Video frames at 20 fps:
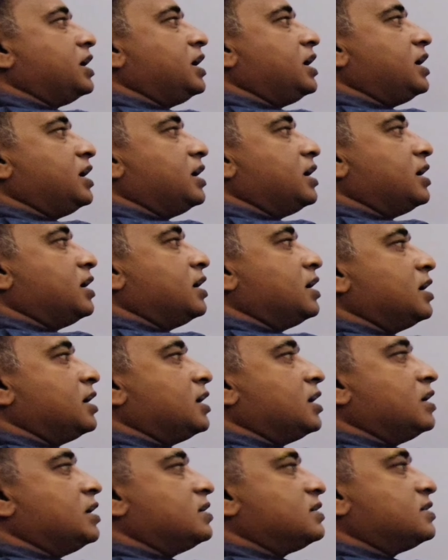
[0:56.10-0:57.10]
E
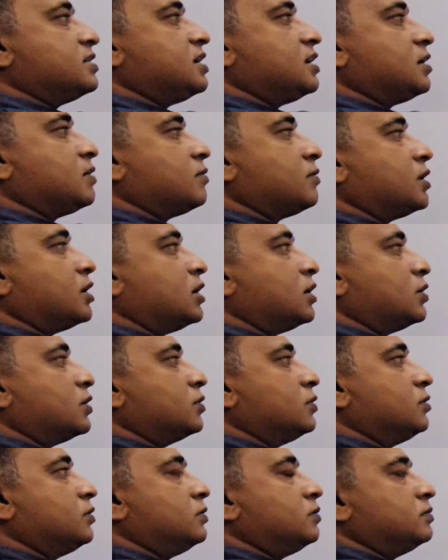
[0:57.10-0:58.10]
is equal
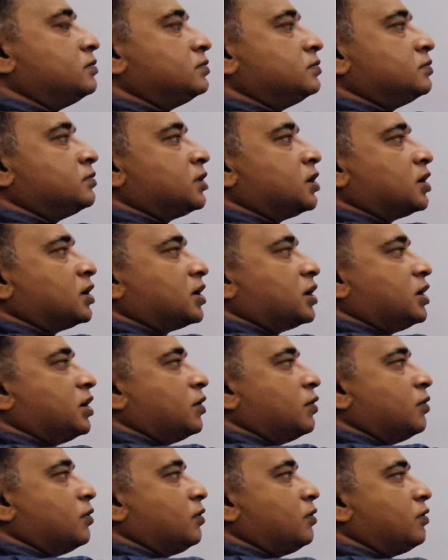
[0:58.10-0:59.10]
to
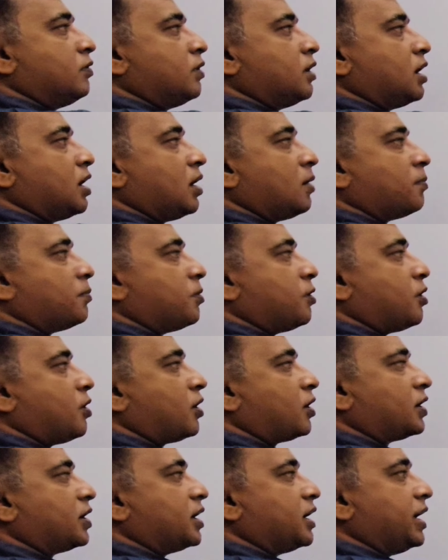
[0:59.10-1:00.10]
Q
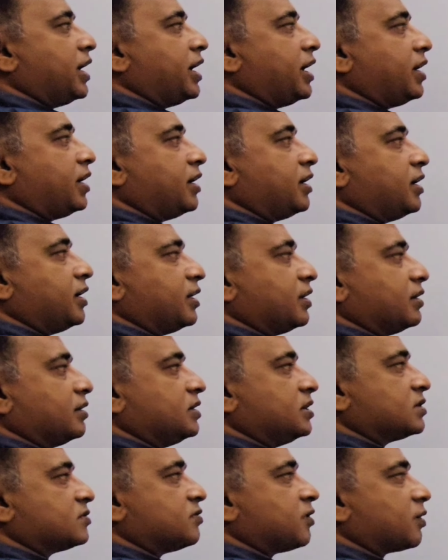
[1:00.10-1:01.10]
upon AT.
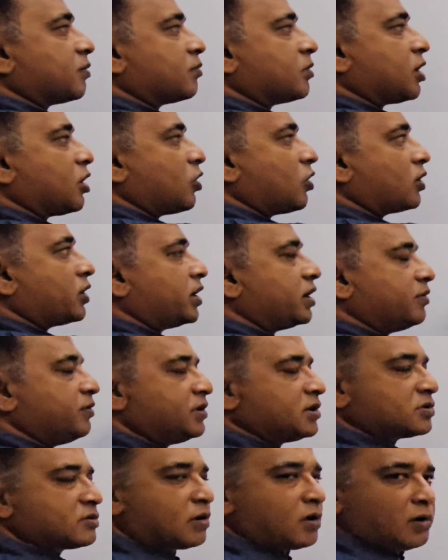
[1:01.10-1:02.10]
This formula
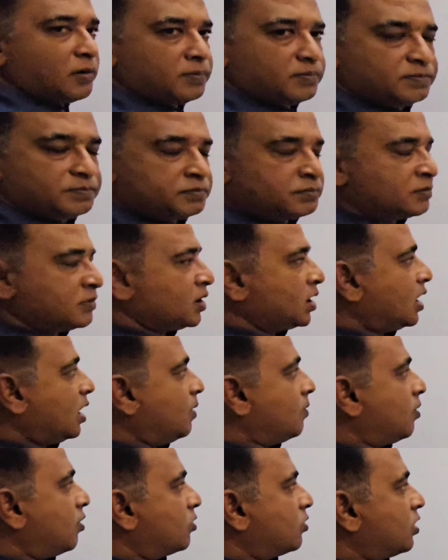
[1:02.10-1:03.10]
already we saw.
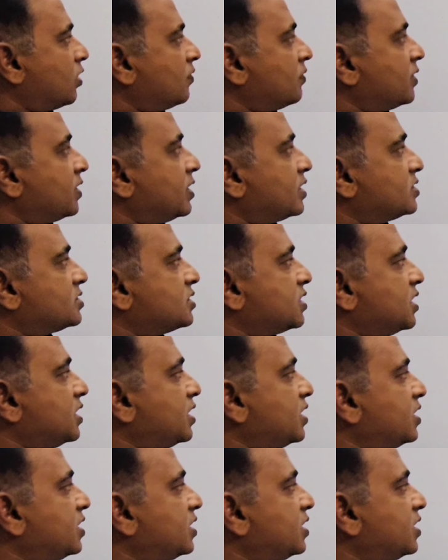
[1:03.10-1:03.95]
Amount of energy